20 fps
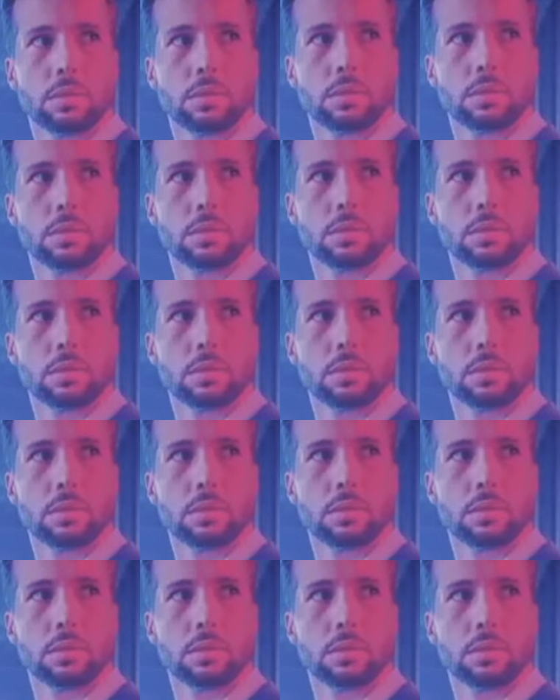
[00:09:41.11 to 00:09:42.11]

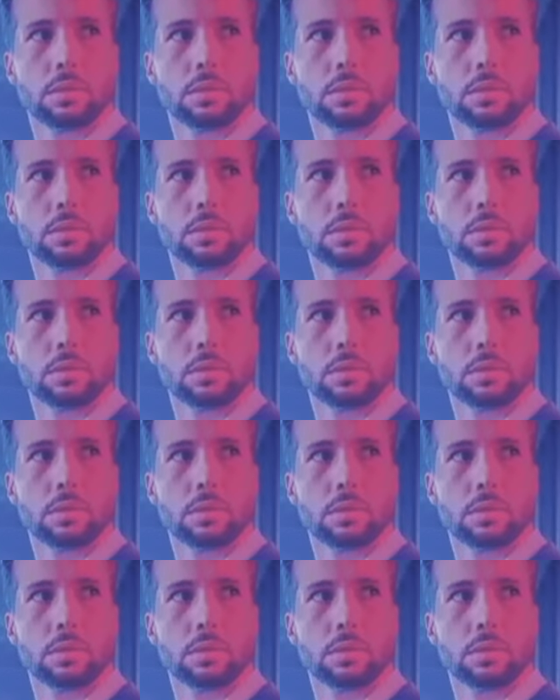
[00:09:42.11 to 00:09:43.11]

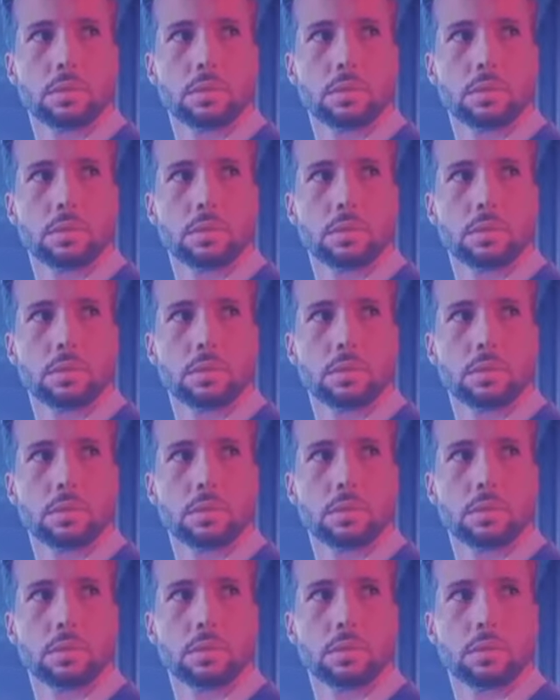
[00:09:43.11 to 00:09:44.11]

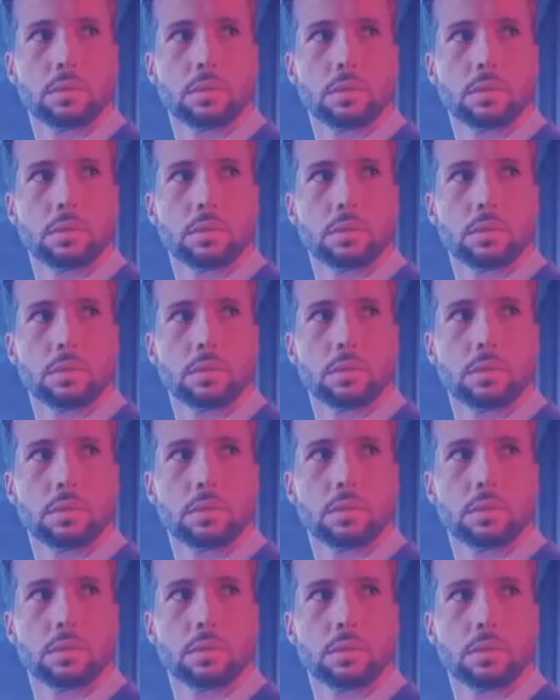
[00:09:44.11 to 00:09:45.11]

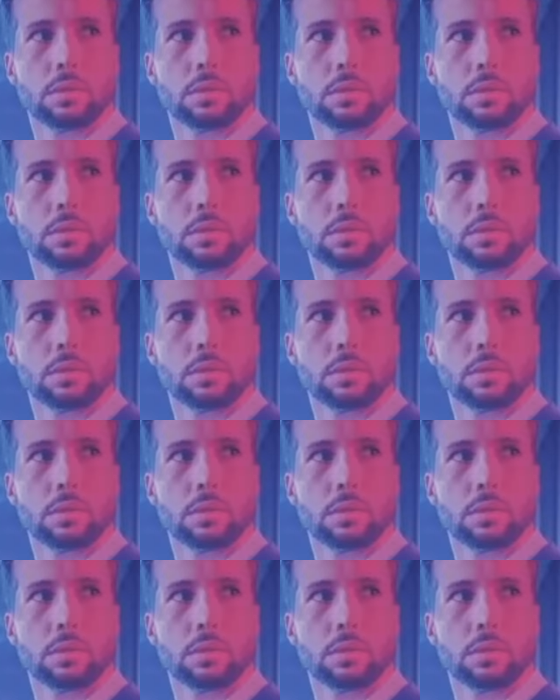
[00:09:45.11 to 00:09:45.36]
No words are spoken by the person on screen.